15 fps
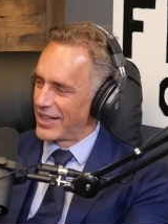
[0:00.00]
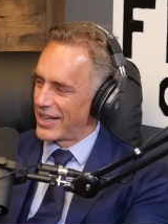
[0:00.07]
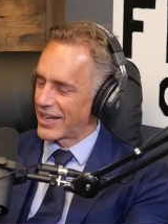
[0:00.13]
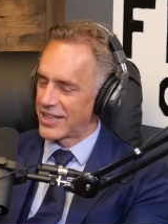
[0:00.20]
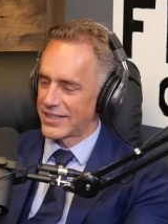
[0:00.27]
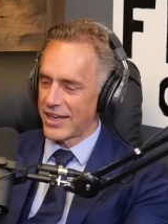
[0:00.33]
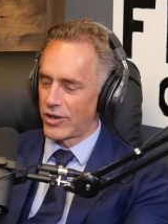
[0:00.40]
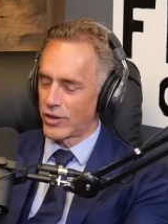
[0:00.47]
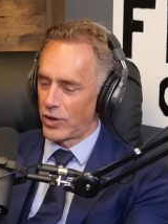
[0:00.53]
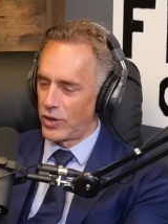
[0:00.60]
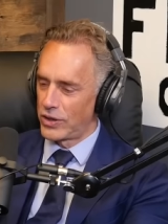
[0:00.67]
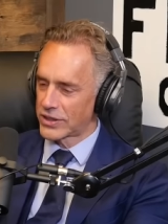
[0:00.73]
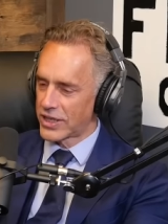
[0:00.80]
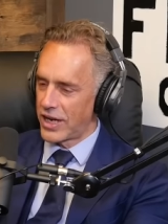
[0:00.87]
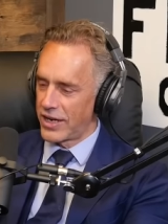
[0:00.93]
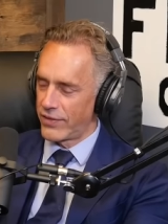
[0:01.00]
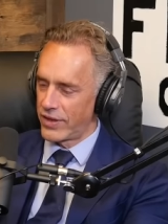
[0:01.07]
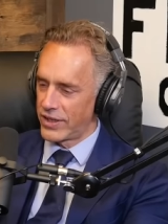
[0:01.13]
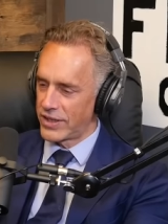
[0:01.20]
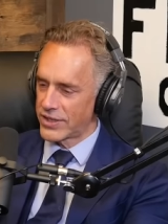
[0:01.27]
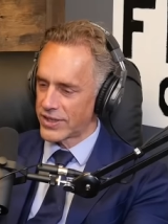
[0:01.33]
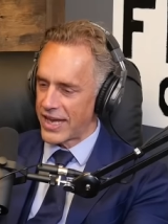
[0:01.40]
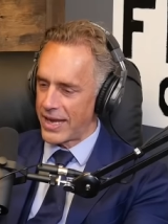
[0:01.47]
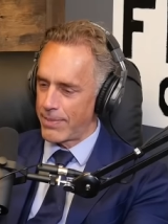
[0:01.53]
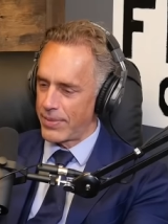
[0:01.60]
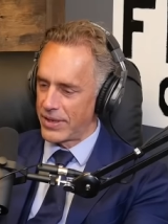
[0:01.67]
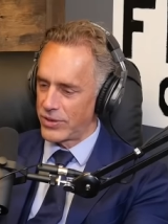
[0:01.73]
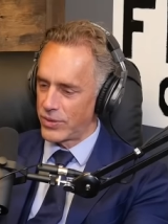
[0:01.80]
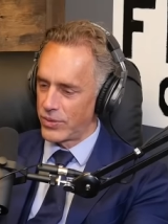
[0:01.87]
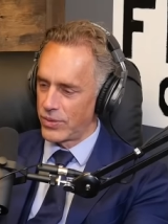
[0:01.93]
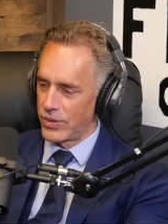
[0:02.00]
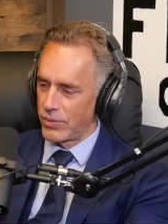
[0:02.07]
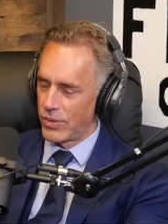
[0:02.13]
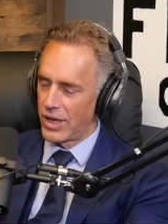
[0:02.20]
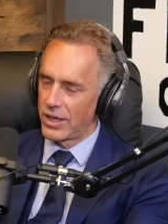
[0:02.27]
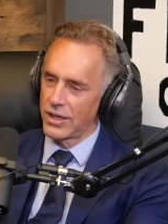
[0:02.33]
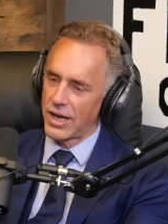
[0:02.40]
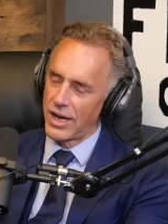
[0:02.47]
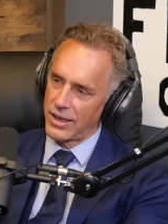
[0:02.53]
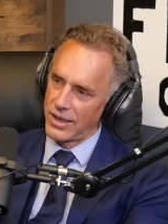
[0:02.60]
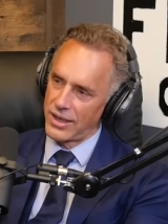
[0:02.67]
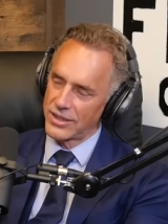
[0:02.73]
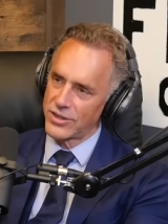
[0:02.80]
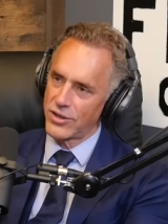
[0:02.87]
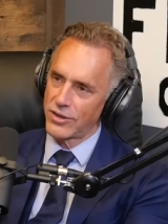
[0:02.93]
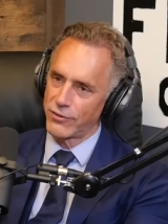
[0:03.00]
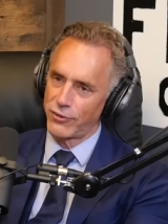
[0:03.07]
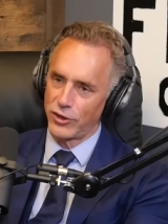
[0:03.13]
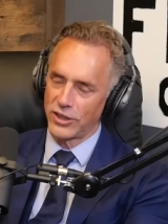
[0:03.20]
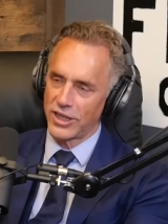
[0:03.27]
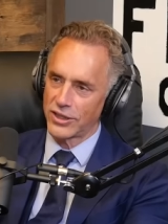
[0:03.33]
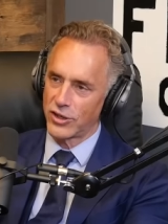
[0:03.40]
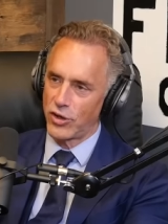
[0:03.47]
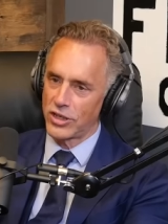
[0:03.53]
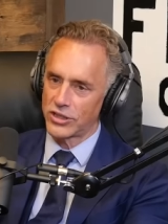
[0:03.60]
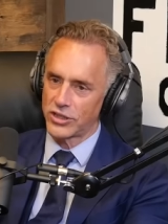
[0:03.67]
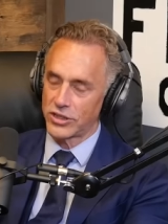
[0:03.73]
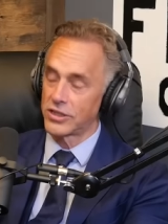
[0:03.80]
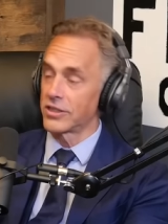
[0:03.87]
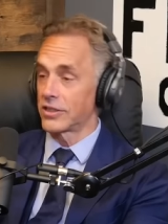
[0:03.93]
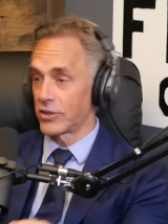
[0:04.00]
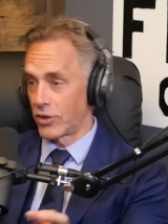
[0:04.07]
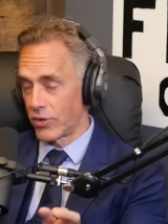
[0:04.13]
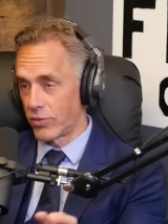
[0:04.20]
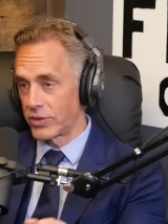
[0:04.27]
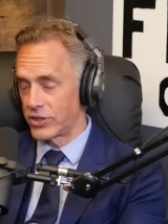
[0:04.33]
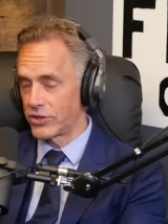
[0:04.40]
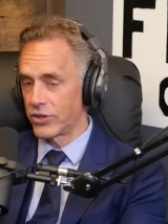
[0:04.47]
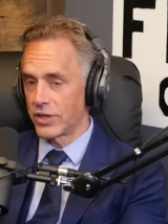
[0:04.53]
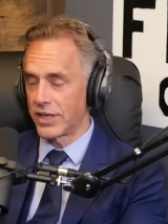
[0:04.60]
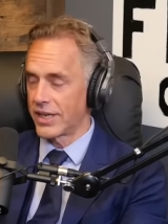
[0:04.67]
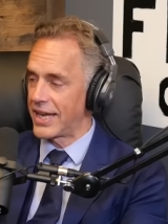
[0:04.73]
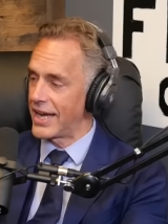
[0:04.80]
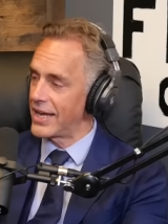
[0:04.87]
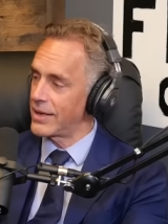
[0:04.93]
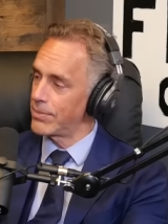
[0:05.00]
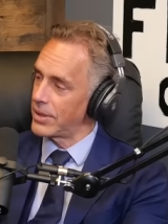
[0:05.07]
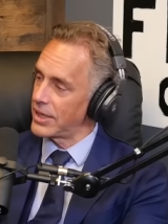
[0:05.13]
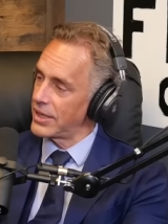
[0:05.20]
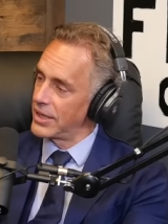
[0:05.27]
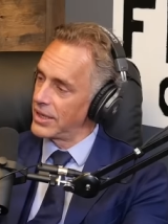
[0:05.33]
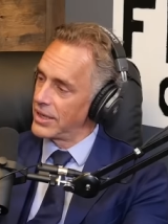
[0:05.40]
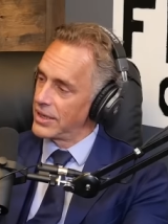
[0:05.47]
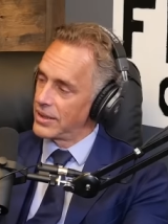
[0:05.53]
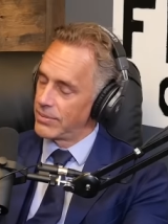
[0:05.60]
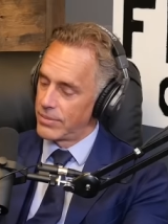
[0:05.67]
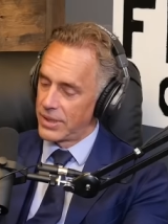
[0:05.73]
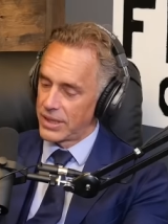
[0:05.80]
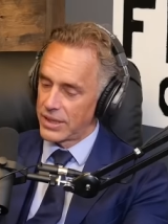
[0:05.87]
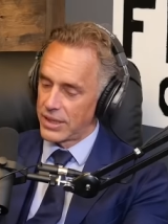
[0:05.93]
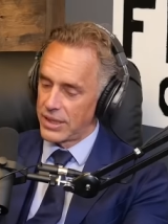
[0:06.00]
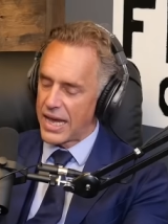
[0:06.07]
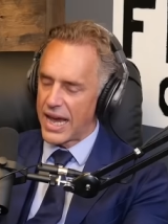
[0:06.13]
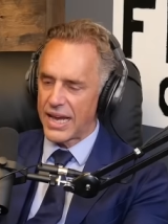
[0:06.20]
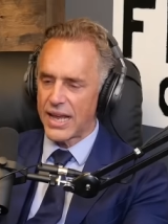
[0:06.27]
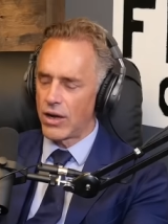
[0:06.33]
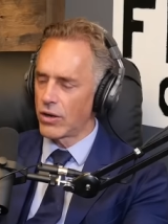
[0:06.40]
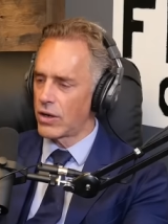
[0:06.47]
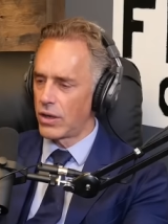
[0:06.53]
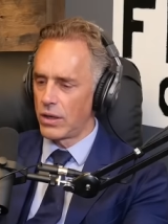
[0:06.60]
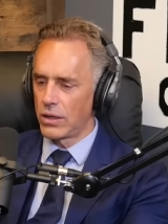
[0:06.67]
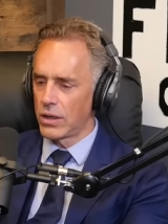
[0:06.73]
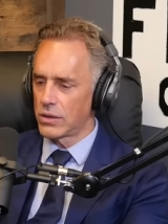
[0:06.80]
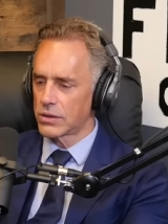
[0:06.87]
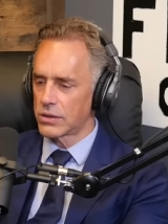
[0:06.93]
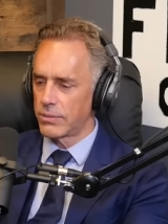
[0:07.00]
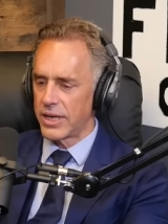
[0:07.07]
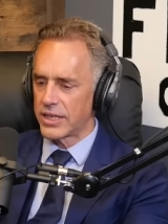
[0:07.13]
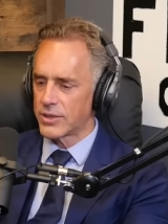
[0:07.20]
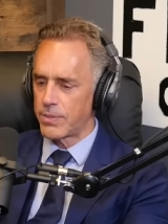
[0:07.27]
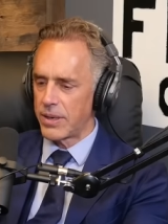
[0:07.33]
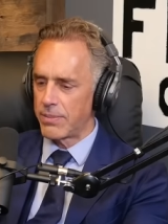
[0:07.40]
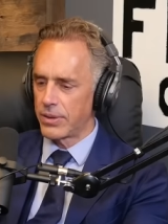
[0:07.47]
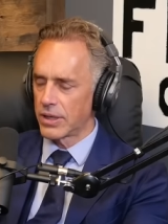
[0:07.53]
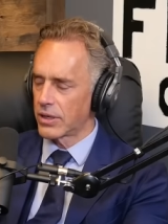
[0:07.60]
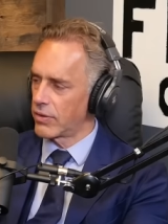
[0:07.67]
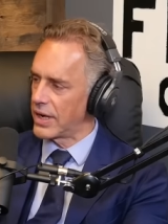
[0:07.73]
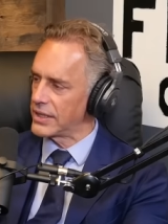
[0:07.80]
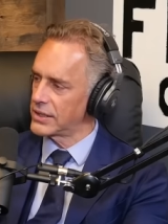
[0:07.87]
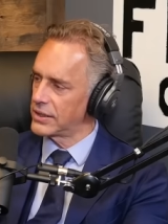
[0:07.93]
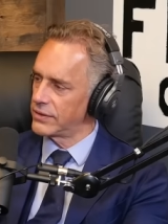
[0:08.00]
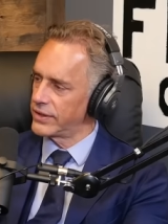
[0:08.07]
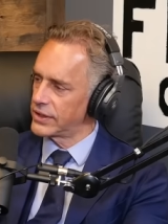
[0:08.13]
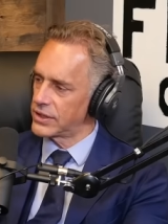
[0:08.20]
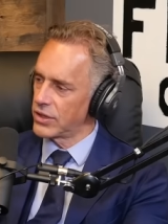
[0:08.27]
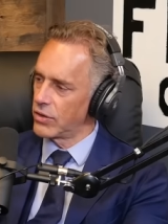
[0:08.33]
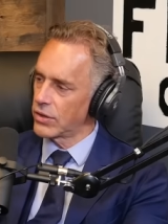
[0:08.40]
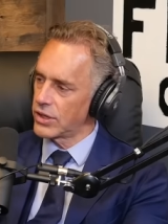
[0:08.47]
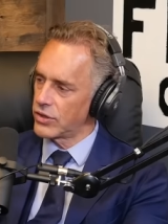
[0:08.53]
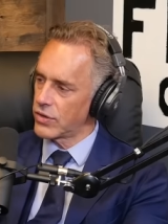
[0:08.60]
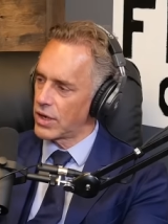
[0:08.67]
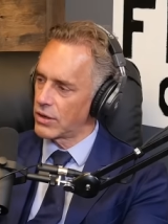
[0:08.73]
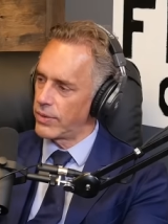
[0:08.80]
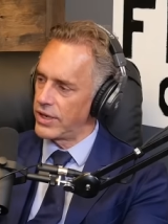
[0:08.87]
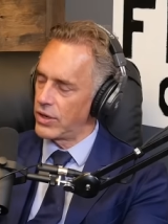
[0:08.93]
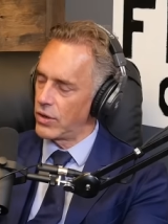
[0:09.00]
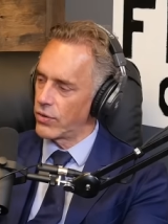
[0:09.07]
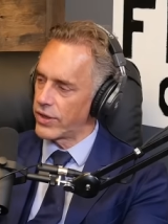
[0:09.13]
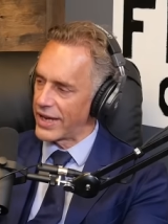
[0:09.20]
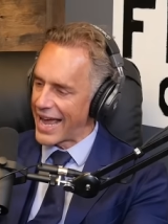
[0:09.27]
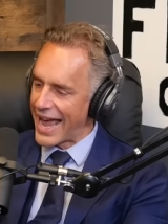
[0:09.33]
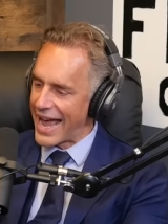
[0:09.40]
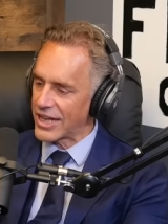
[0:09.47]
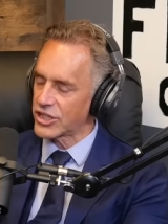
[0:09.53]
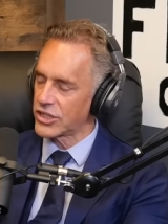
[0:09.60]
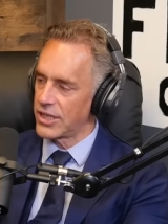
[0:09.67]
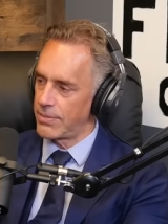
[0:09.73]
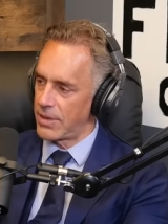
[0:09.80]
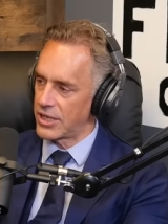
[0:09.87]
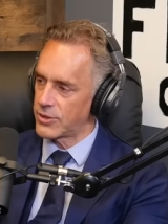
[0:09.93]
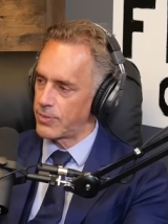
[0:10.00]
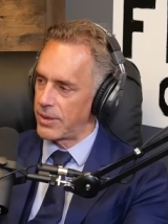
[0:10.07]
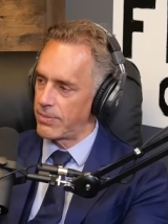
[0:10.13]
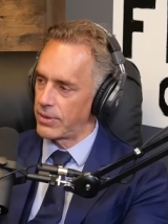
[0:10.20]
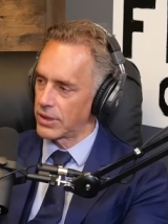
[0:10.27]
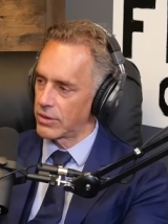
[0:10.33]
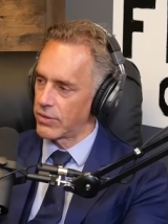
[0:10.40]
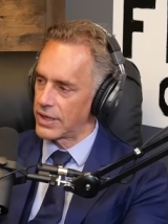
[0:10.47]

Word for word: because alcohol is kind of an escape into, well, it's not full unconsciousness, although it certainly can be. But yeah, and alcohol also makes people aggressive. It's the only drug we know that actually makes people